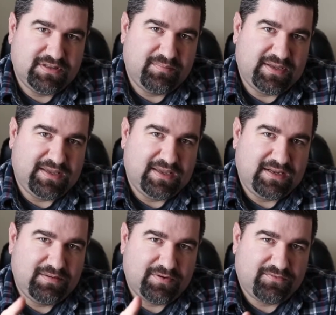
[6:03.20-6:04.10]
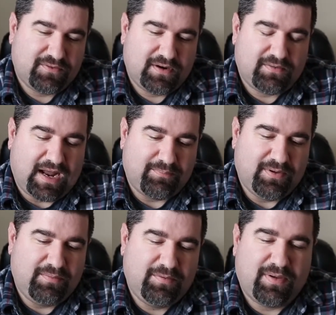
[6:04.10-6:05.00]
in the beginning, before I wrap
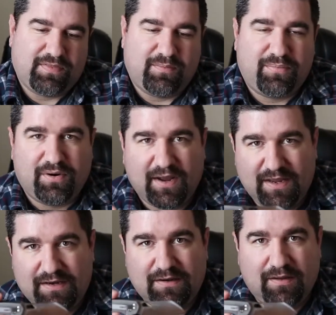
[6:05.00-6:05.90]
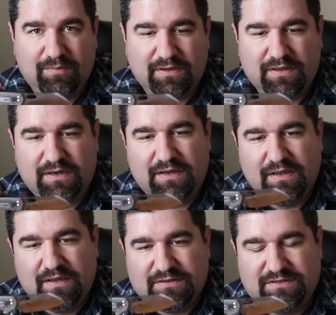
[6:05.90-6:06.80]
up, about the prying ability.
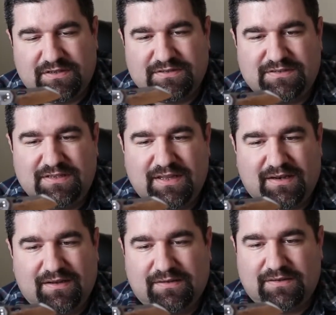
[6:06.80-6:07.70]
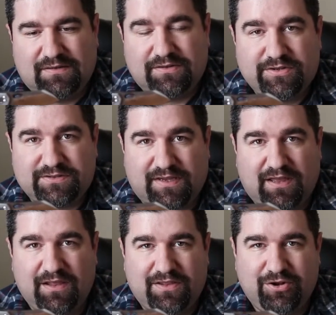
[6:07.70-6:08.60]
So you can see that it looks
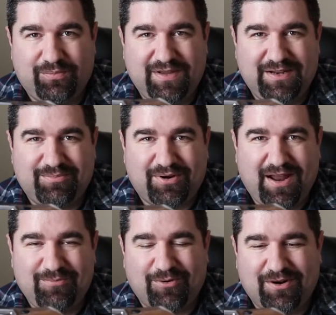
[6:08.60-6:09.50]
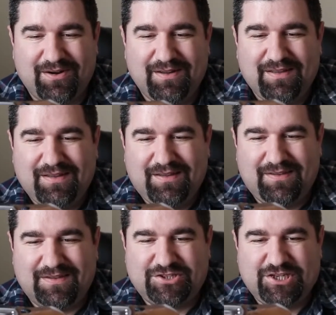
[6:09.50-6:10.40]
like a little mini pry bar
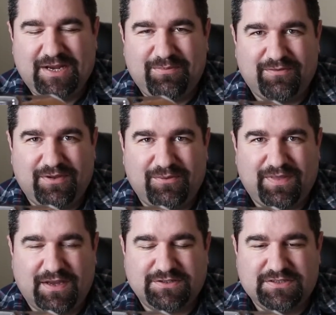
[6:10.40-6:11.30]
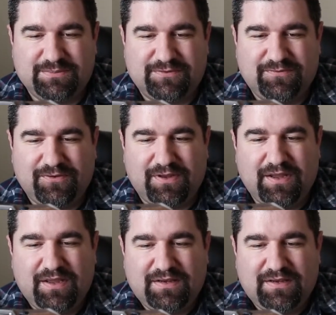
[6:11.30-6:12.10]
in the shape of it with that sheep's foot